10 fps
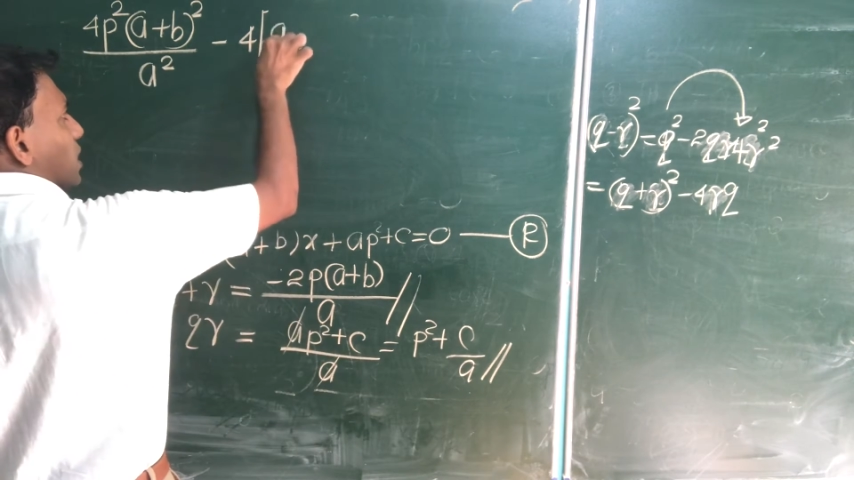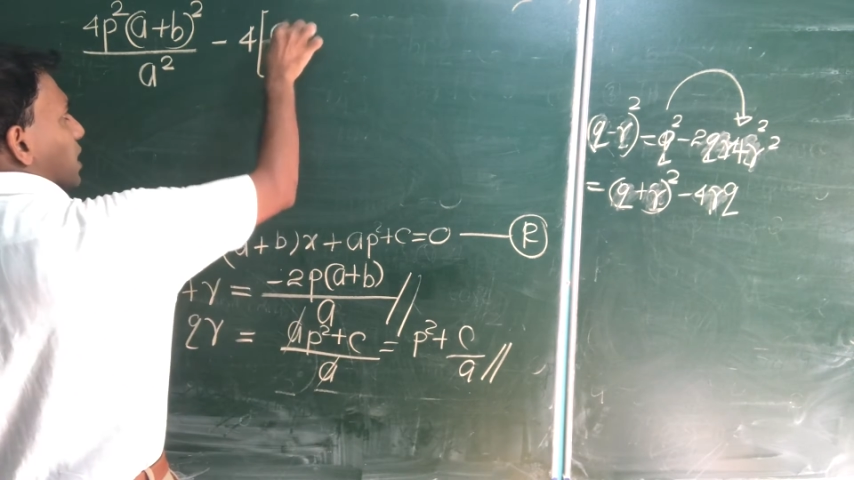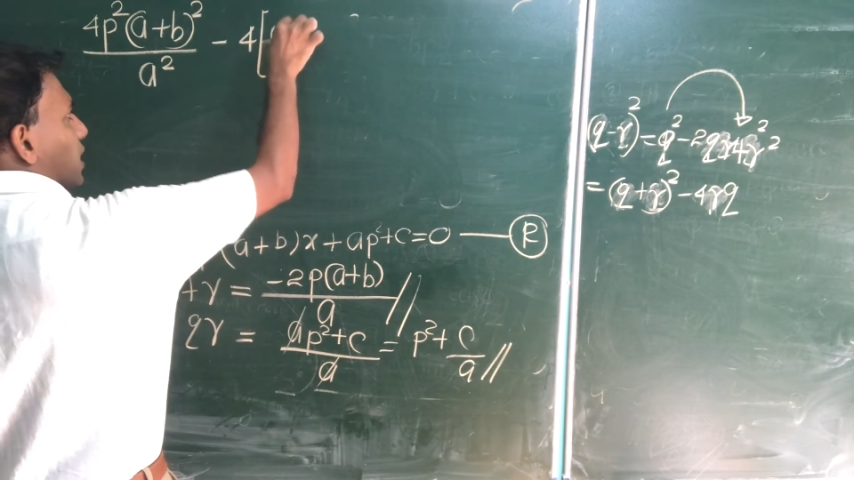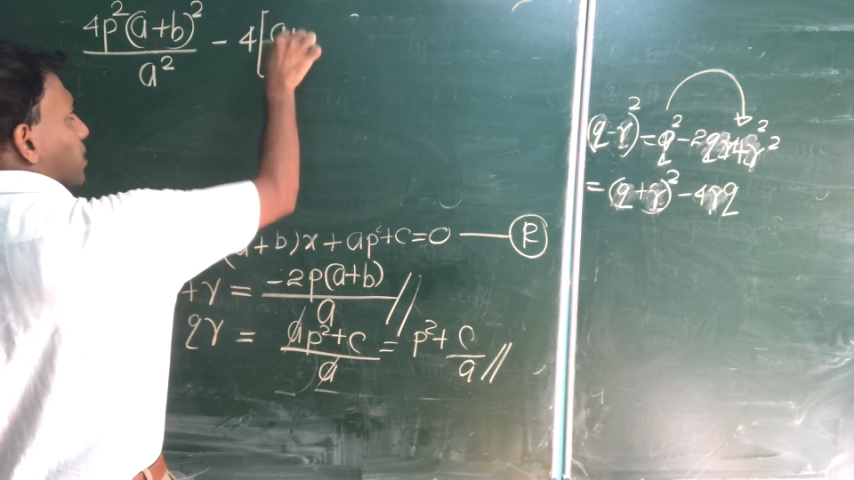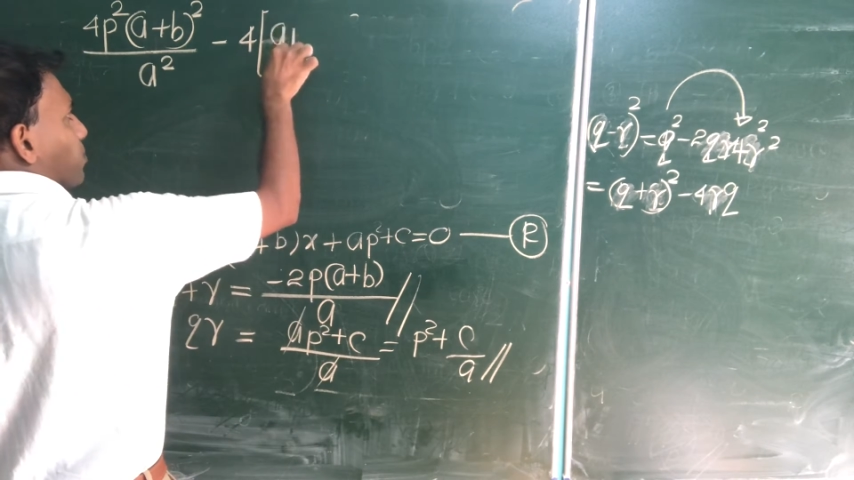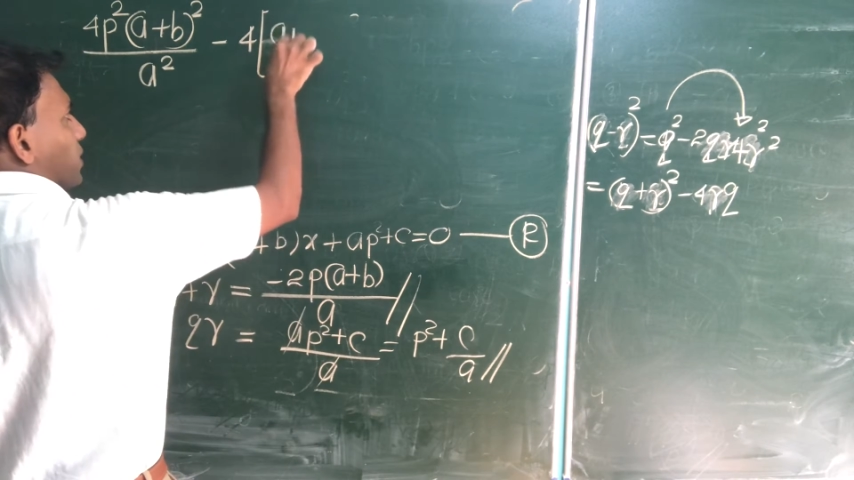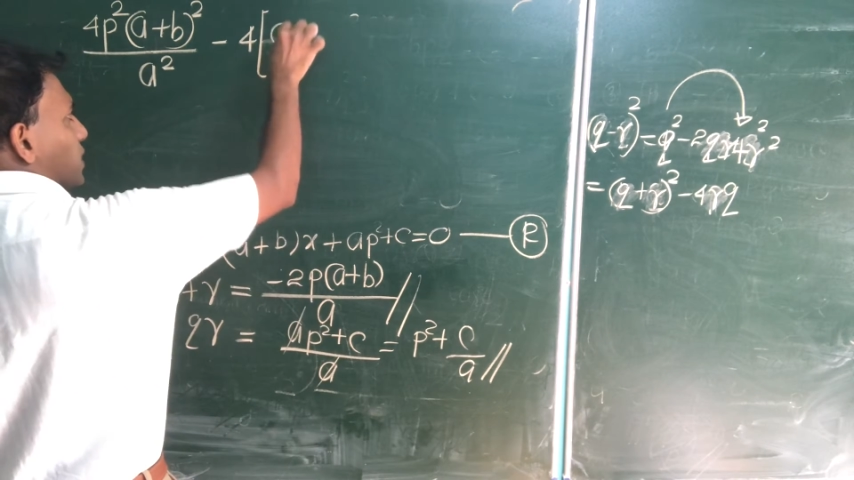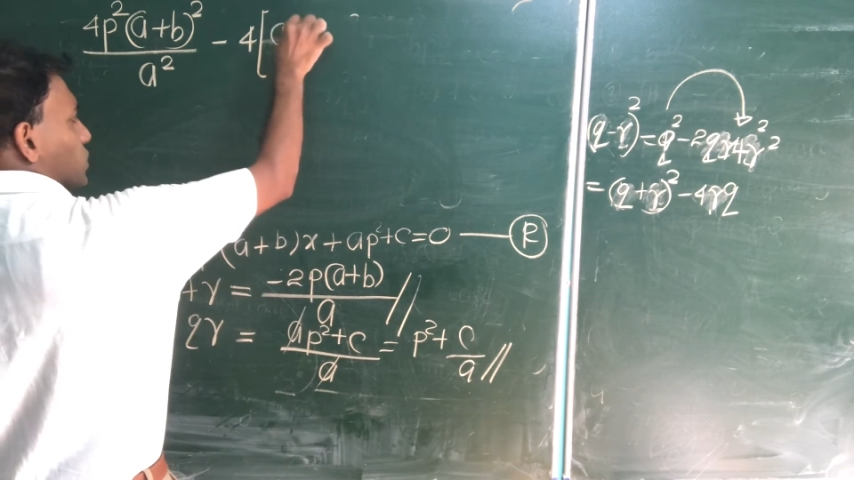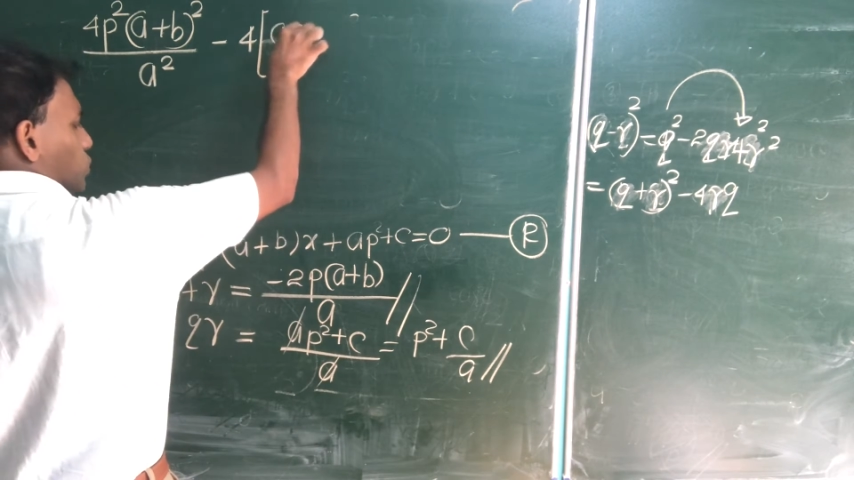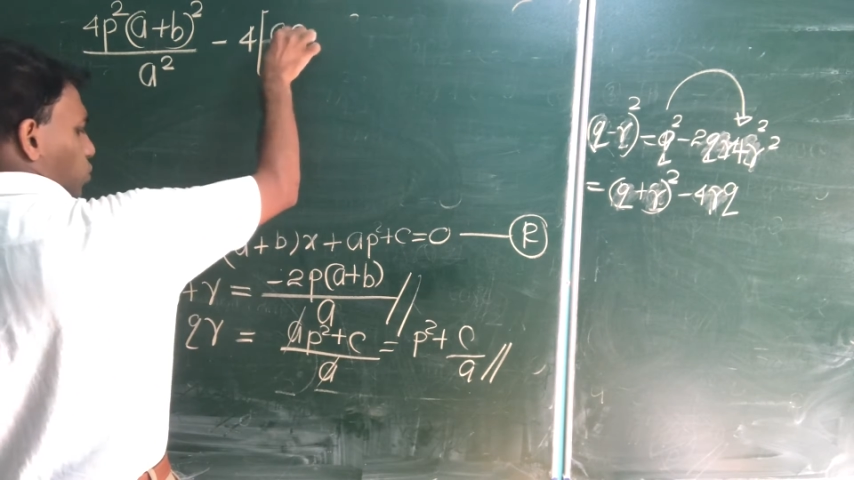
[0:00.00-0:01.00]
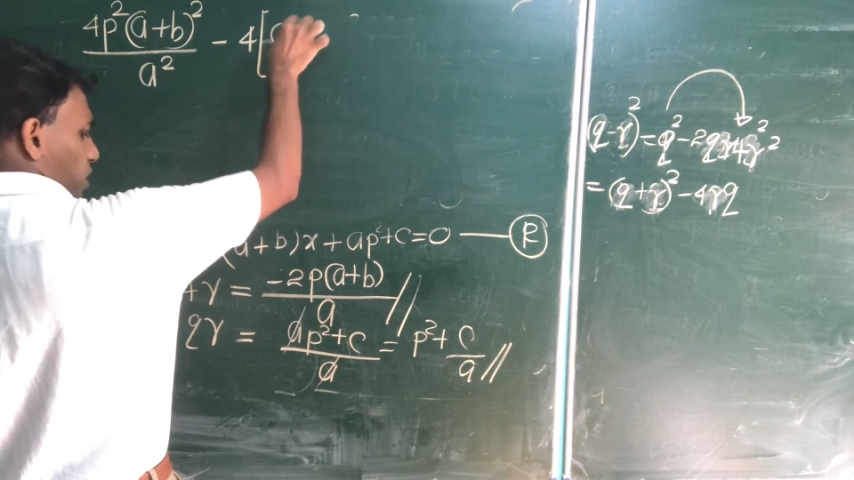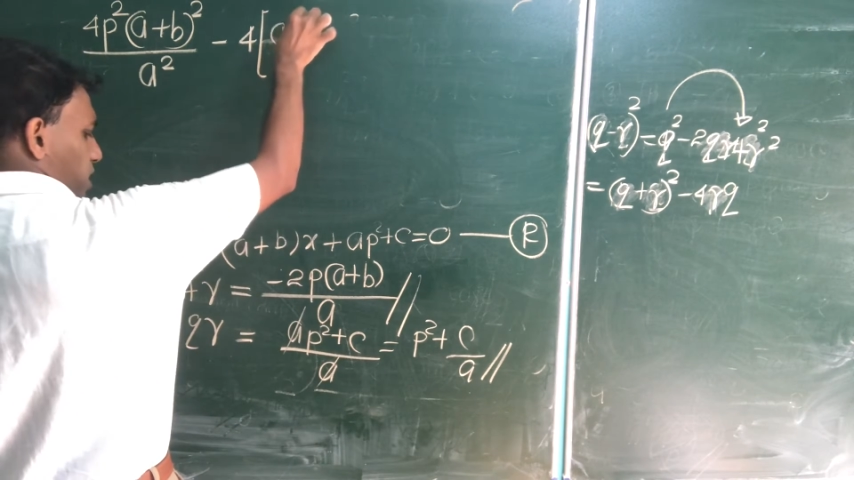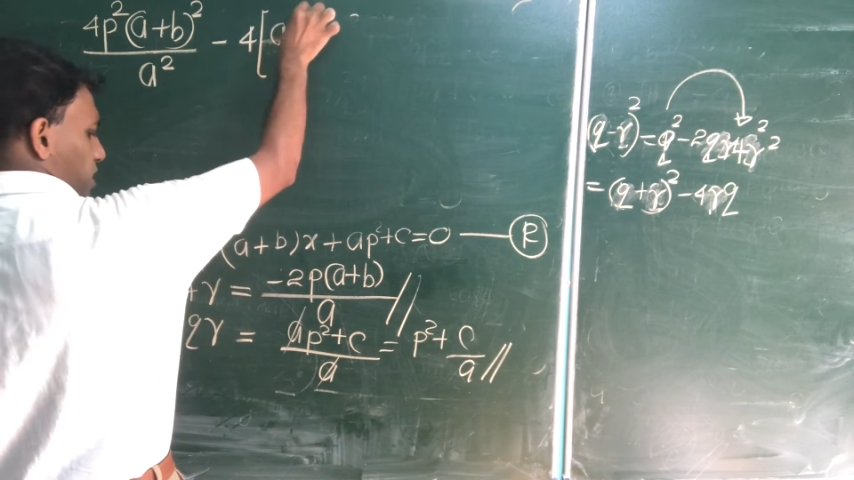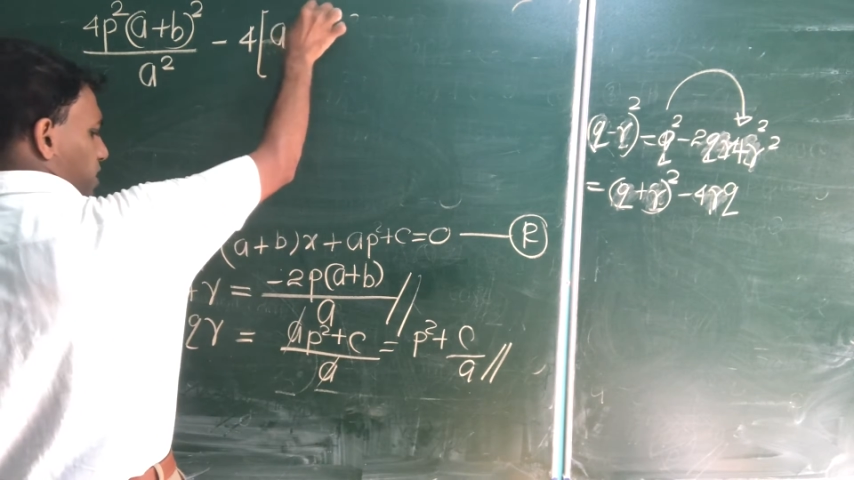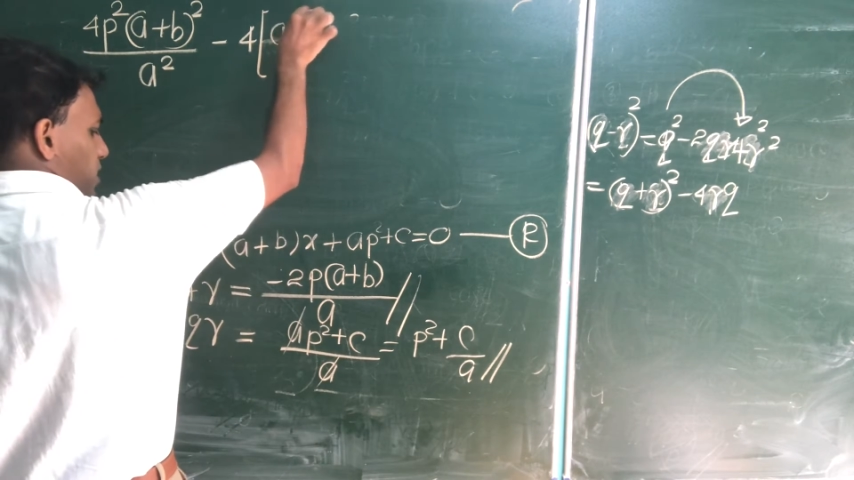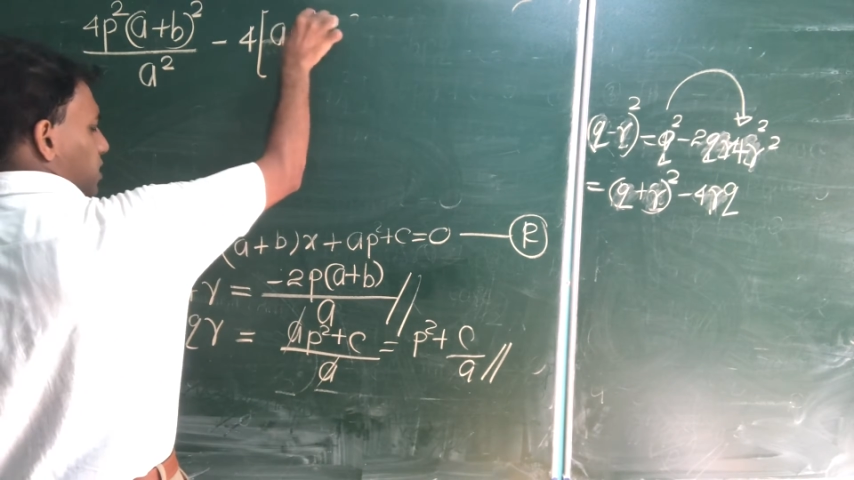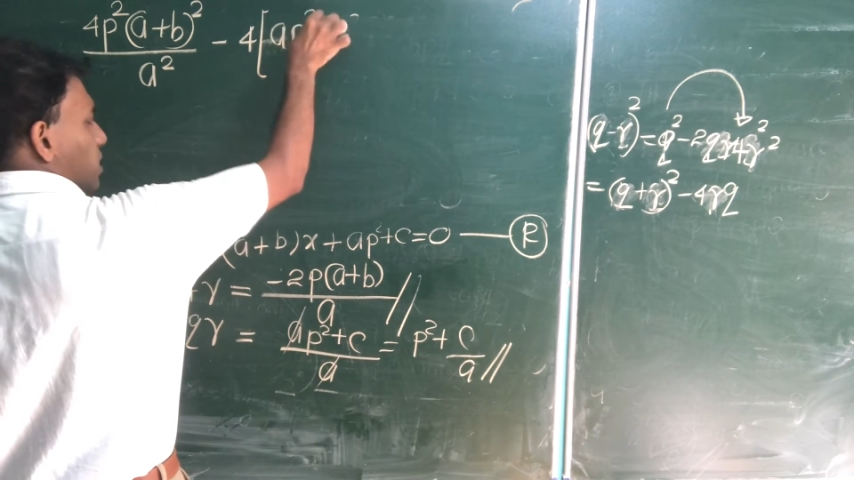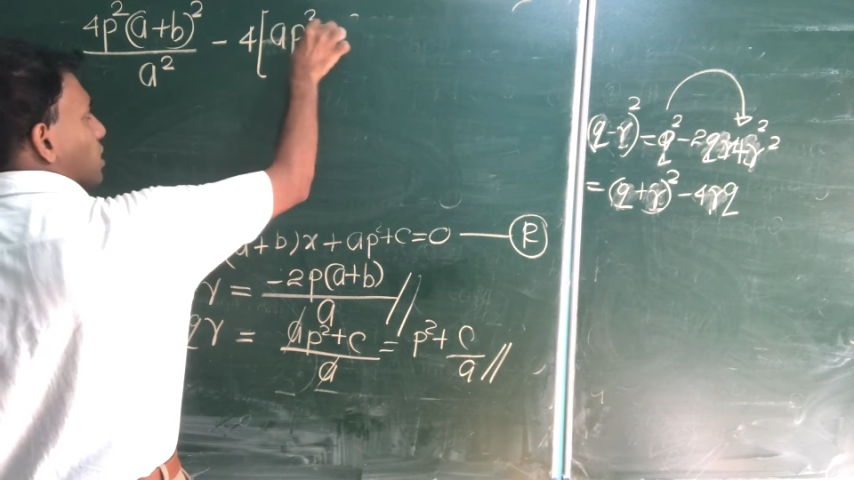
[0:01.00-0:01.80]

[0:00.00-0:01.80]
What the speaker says: ap square